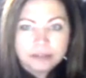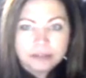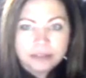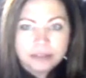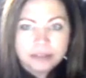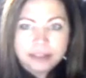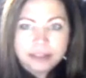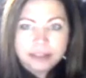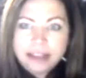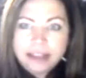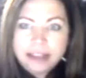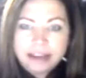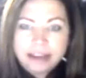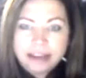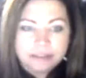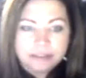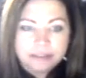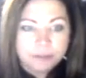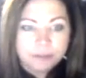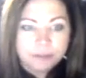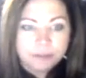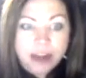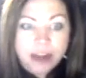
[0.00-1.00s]
that they
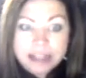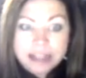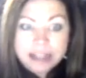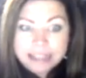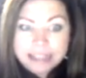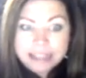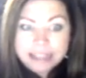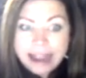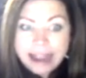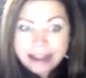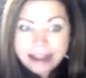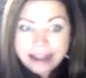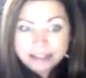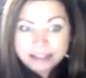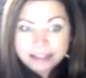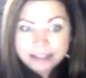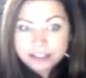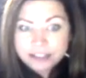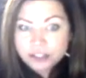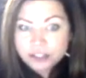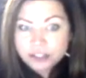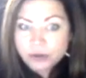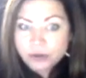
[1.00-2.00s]
forgot to add
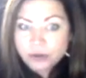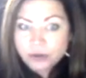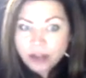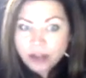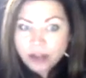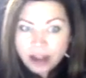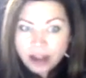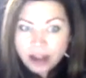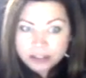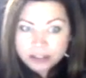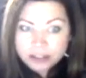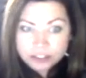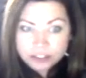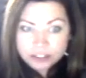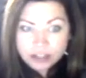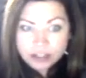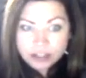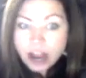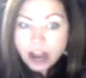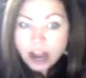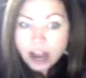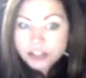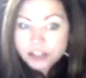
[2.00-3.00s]
additional
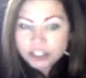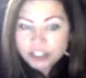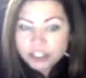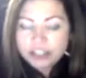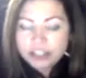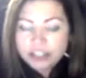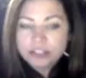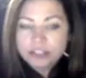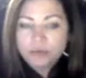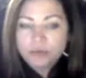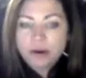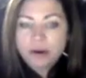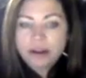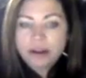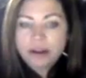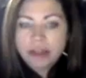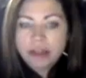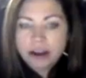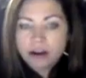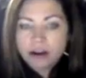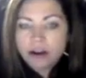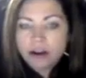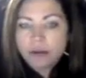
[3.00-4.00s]
cautions where
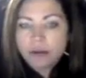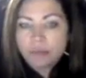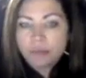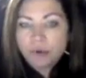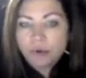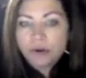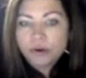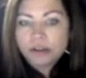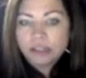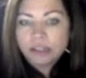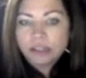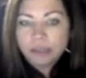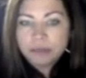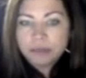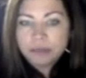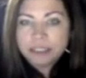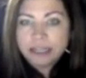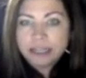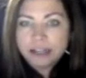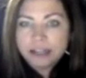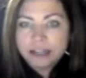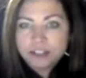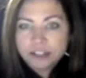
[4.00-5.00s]
there are important
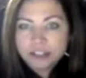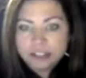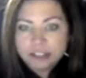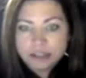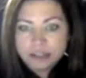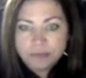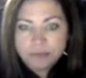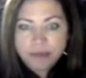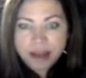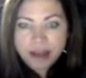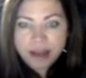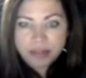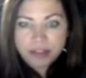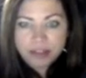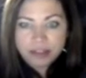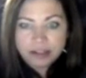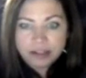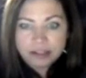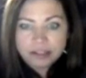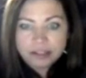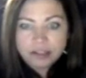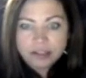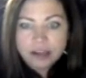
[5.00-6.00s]
limitations in
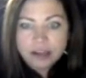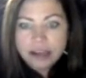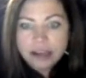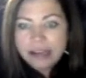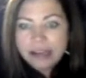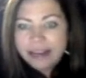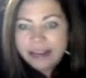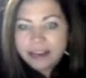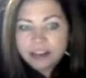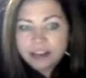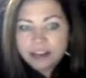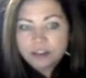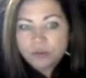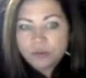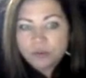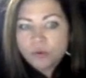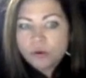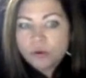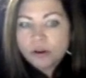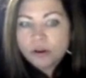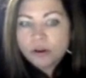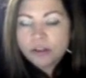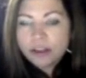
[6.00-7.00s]
methods and
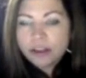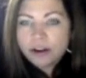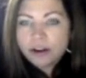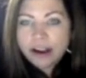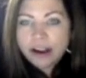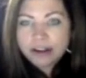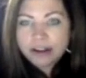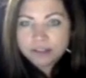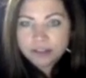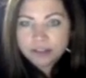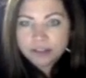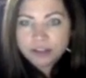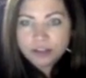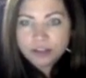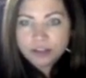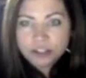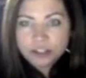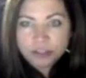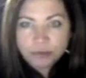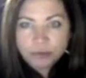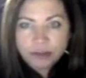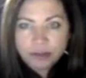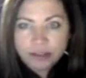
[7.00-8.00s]
or their
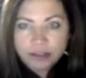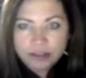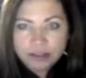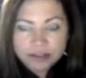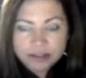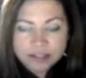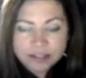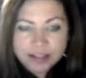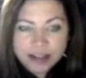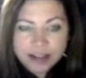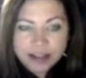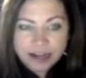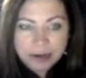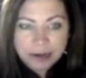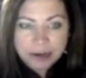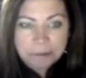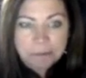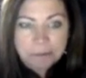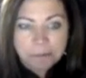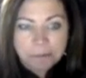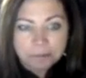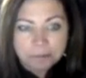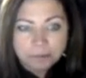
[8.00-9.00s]
execution within the study.
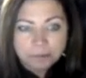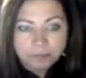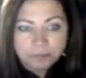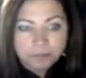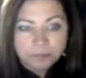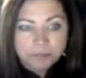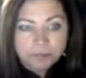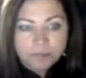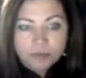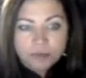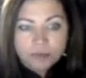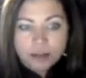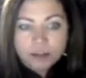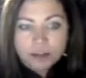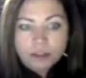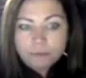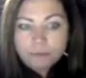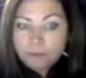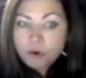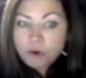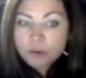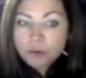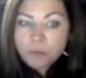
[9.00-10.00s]

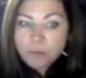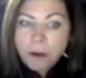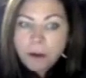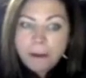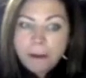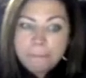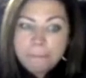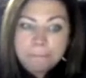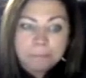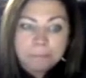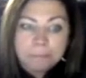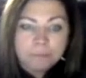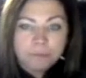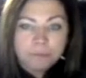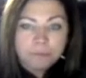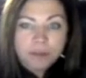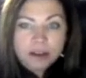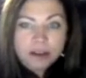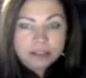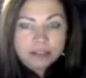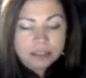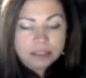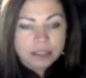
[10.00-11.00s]
Fourth one,
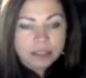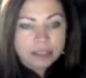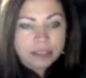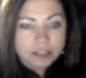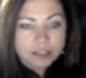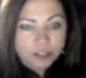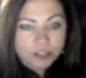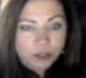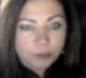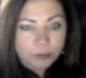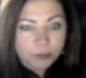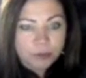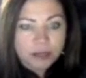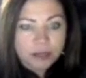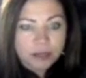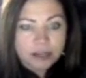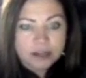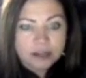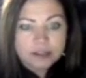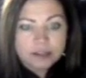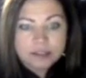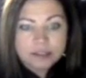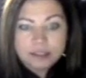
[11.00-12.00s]
falsely
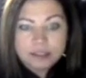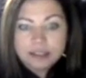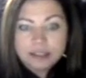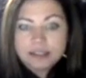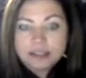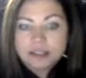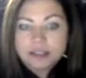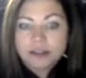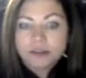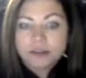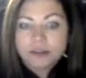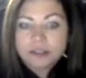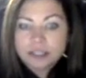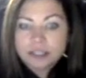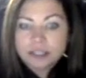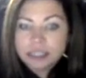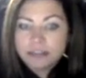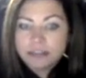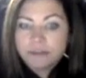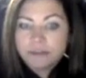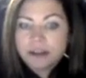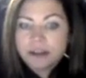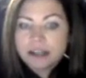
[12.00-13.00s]
interpreting statistical
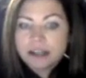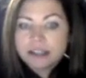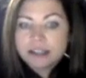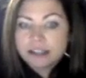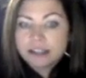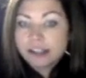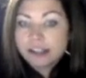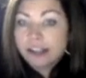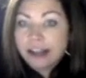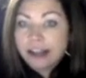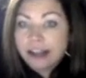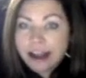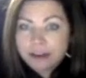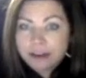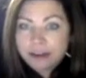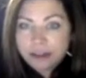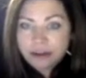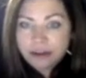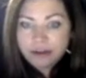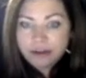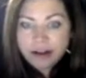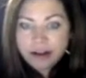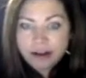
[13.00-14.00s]
significance and the lack
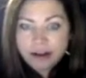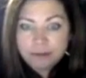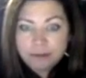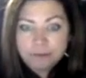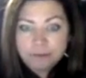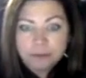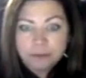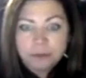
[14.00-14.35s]
thereof.